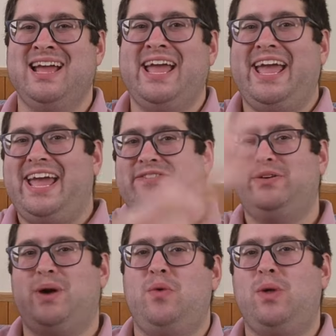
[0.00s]
Hey
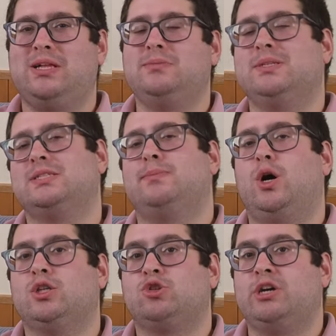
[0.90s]
everyone, welcome to
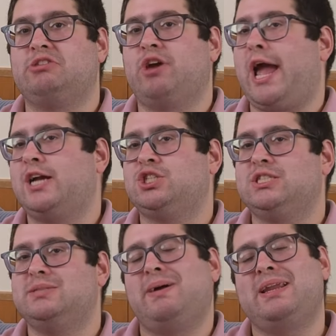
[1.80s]
Small Screen
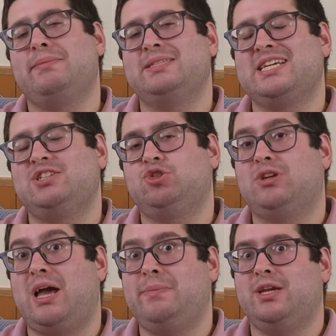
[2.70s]
Reactions. My name is Andrew
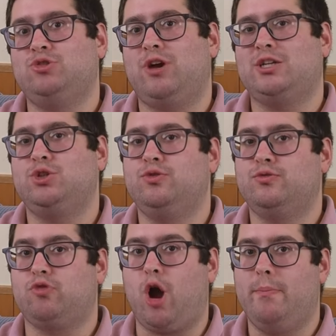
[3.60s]
and I'm here to react to
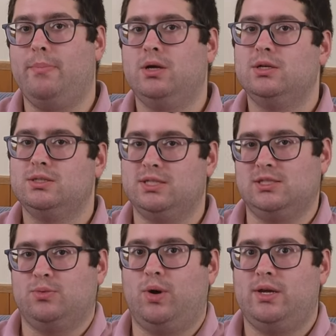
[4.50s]
From
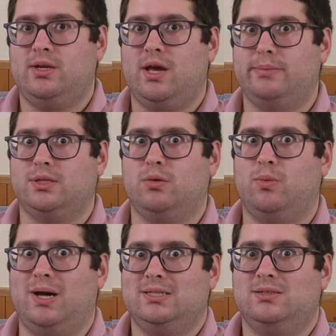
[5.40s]
Season 1, Episode
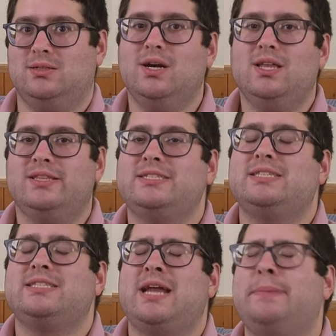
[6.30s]
1. This
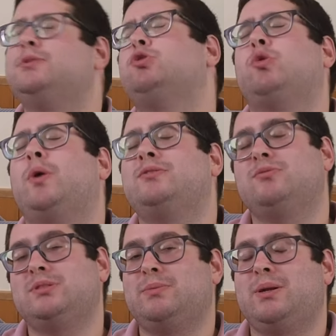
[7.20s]
is an episode request from
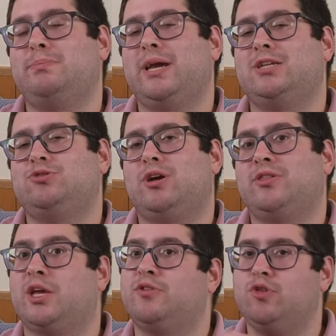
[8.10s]
someone on Patreon.
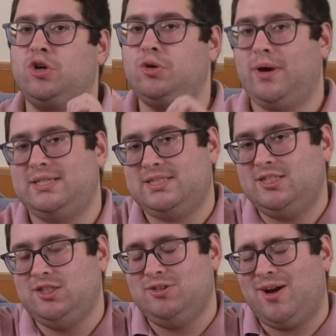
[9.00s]
Thank you for requesting.
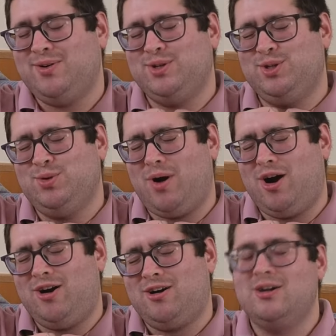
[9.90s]
You know who you
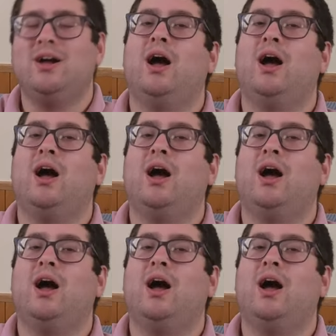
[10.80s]
are.